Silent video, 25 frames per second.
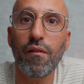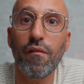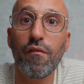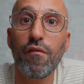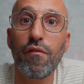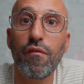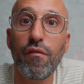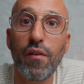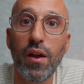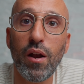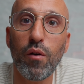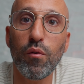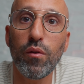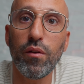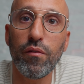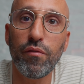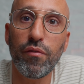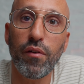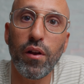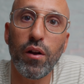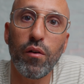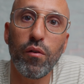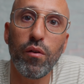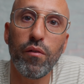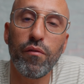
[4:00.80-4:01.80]
very,
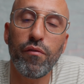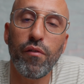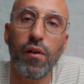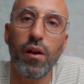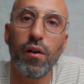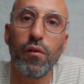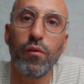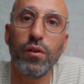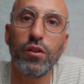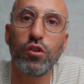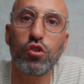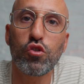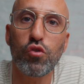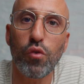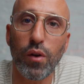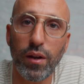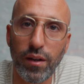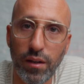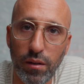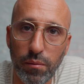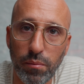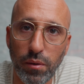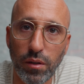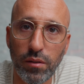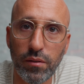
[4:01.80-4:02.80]
very, very
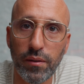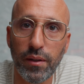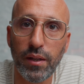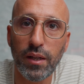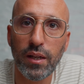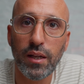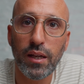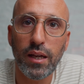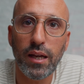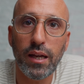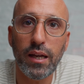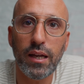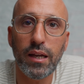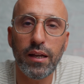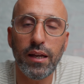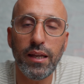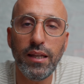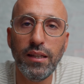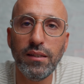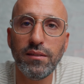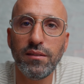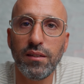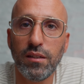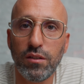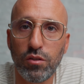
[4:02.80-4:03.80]
trainable,
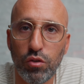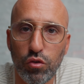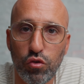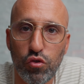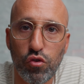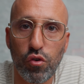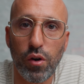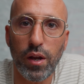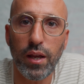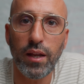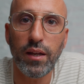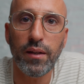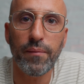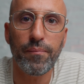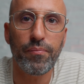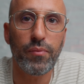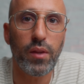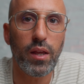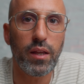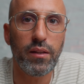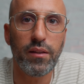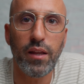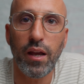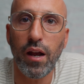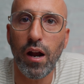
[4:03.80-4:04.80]
easy to train,
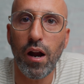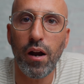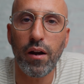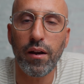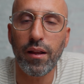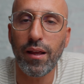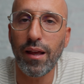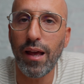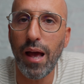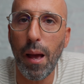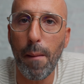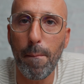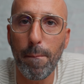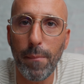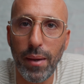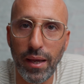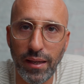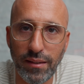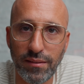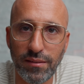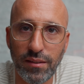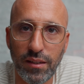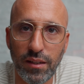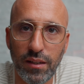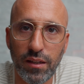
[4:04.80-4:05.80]
and they are
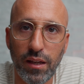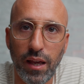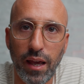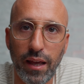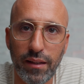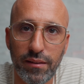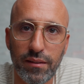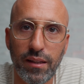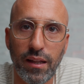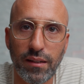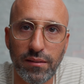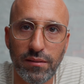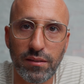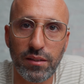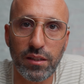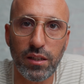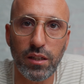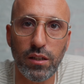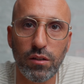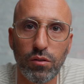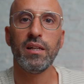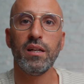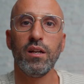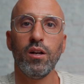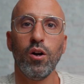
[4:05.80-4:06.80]
amazing at that
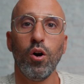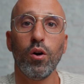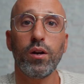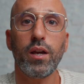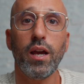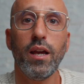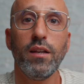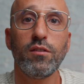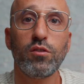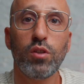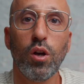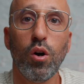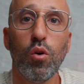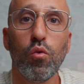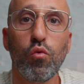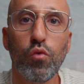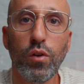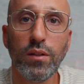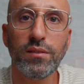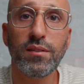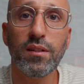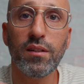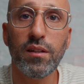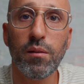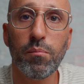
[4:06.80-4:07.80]
skill. Okay, so
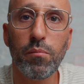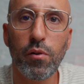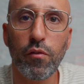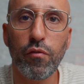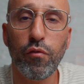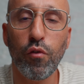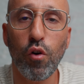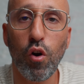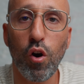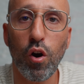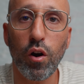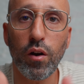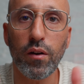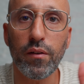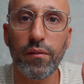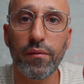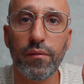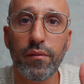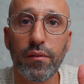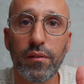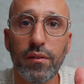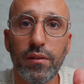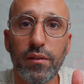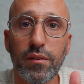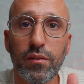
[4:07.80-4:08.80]
reason number 4.
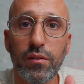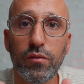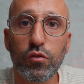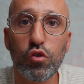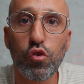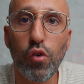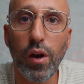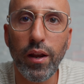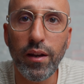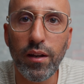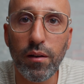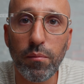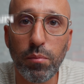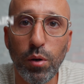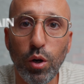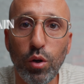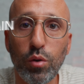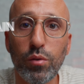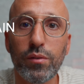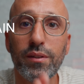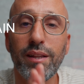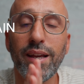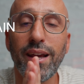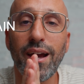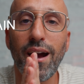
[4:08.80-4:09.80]

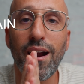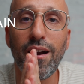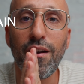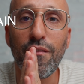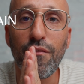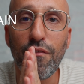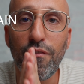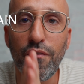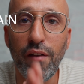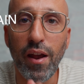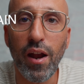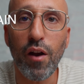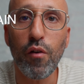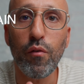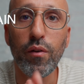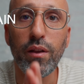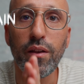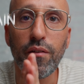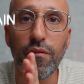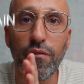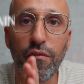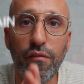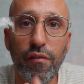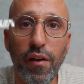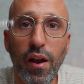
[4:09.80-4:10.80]
Trainable. They are very,
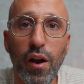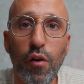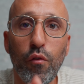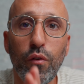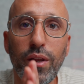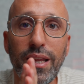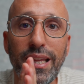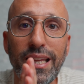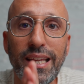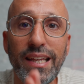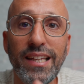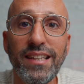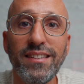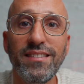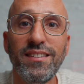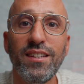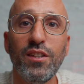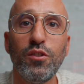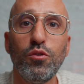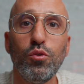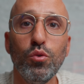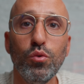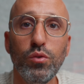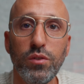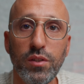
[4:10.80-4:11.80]
very easy
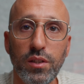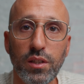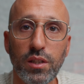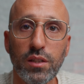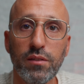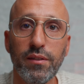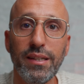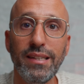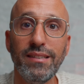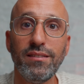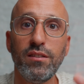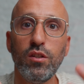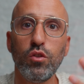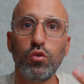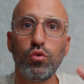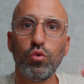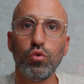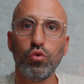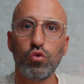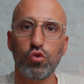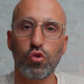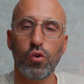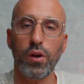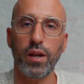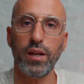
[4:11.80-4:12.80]
to deal, easy to
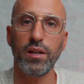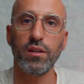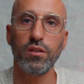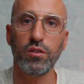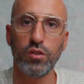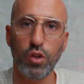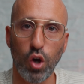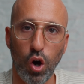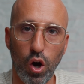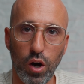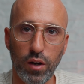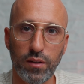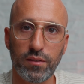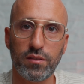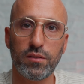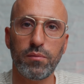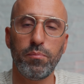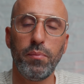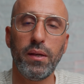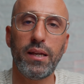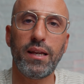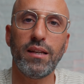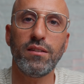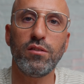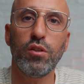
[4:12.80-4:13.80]
train dogs
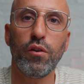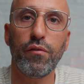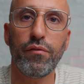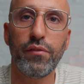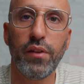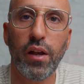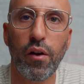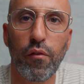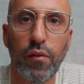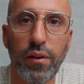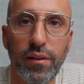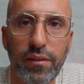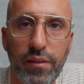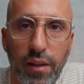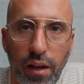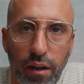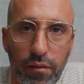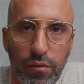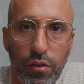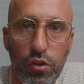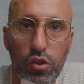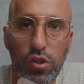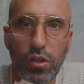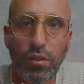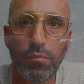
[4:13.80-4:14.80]
because of their
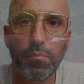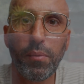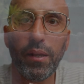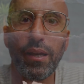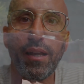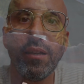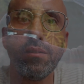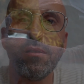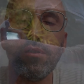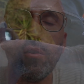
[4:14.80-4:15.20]
intelligence, because